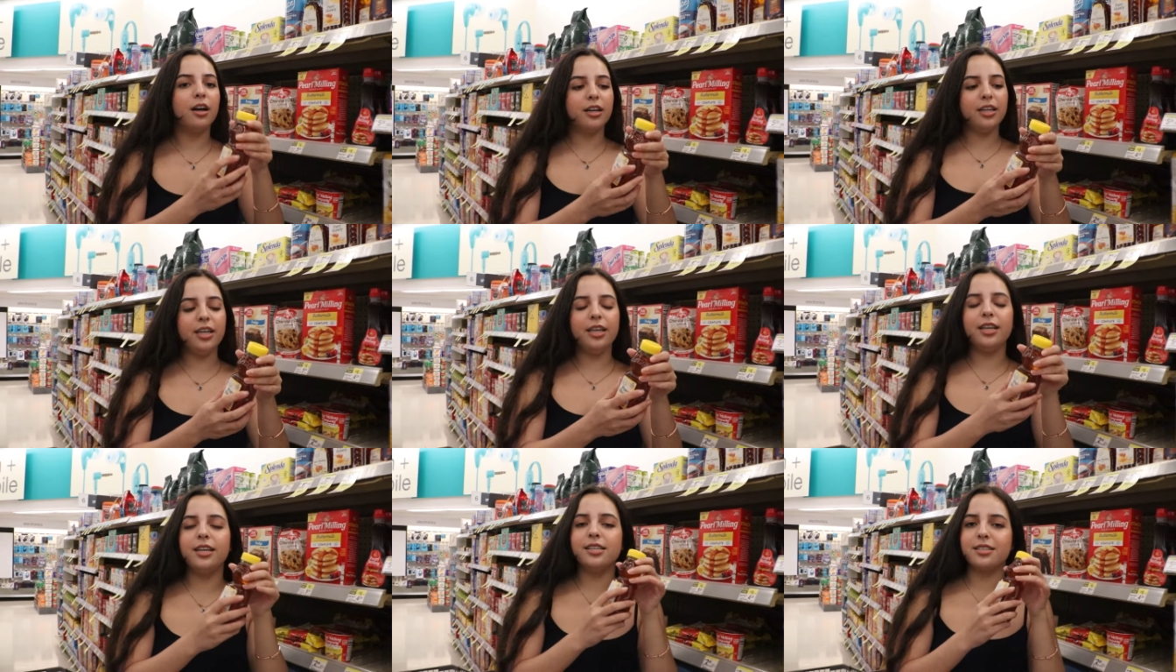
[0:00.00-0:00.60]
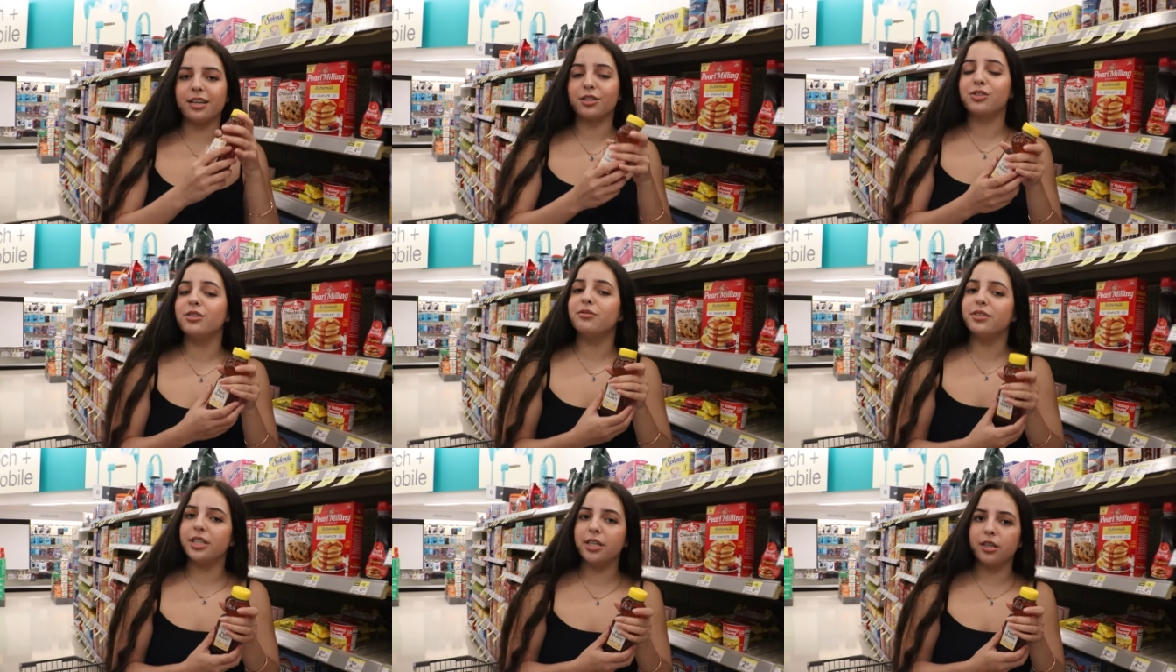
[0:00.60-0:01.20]
Honey is
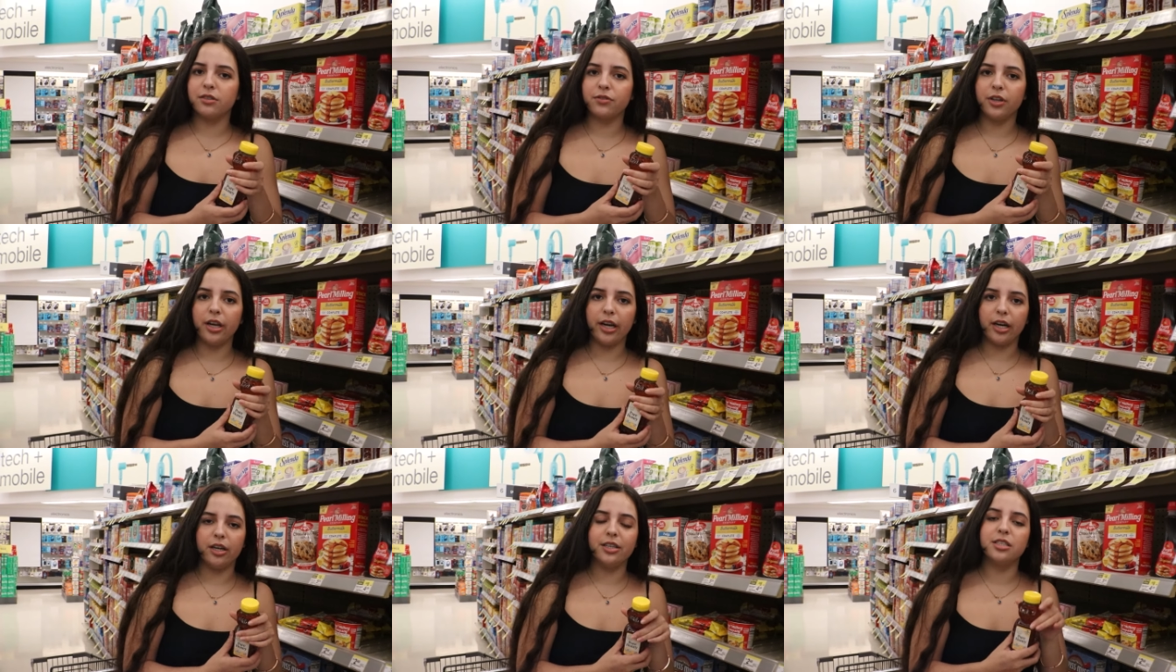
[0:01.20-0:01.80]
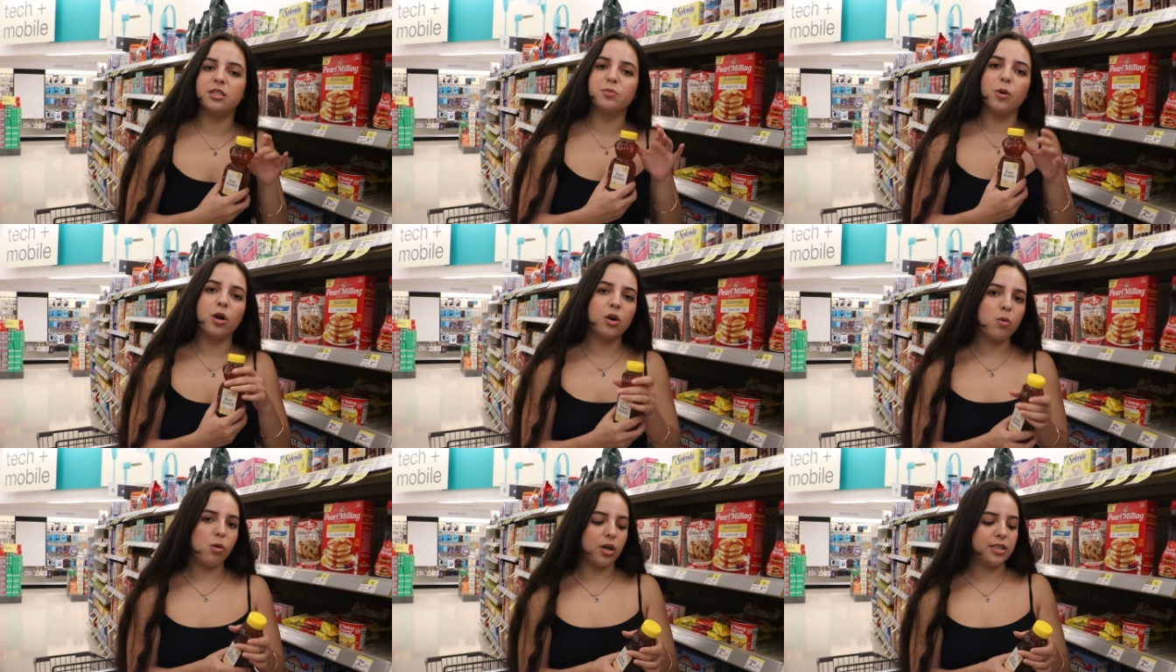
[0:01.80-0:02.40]
actually really good for your hair in
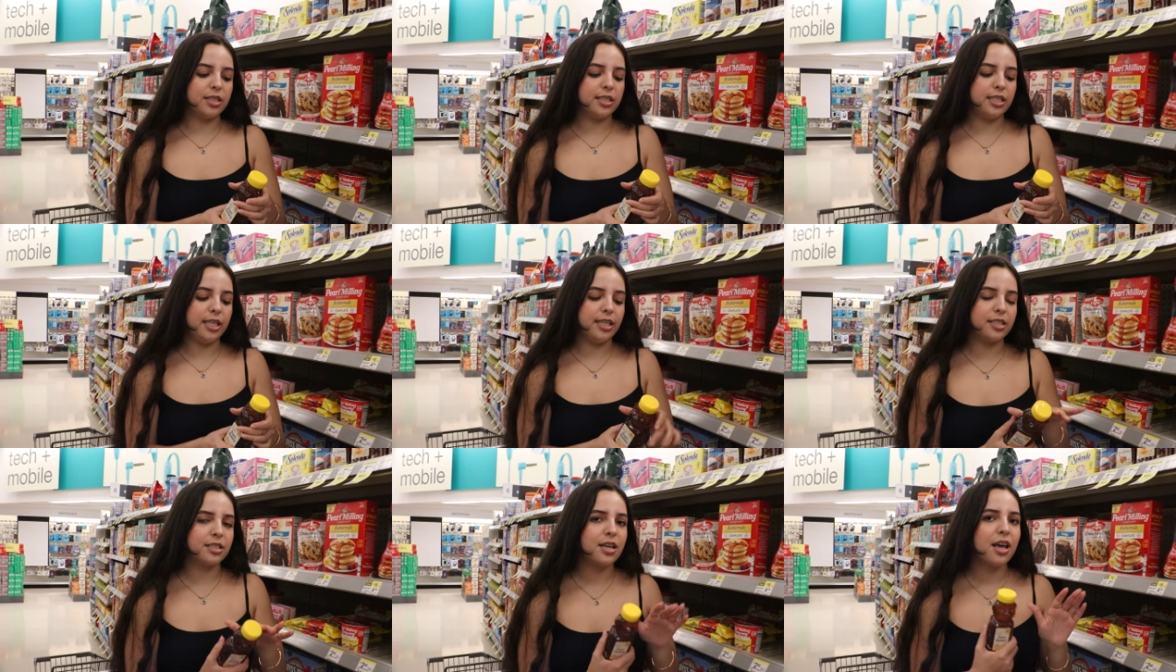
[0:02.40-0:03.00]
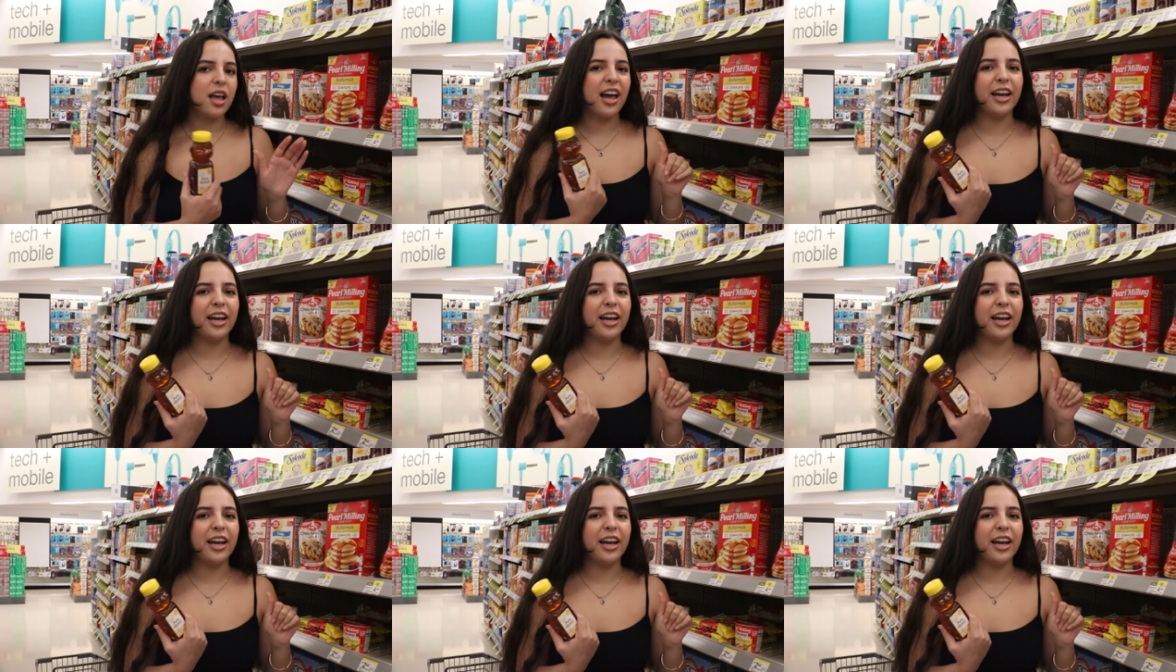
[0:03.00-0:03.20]
small quantities.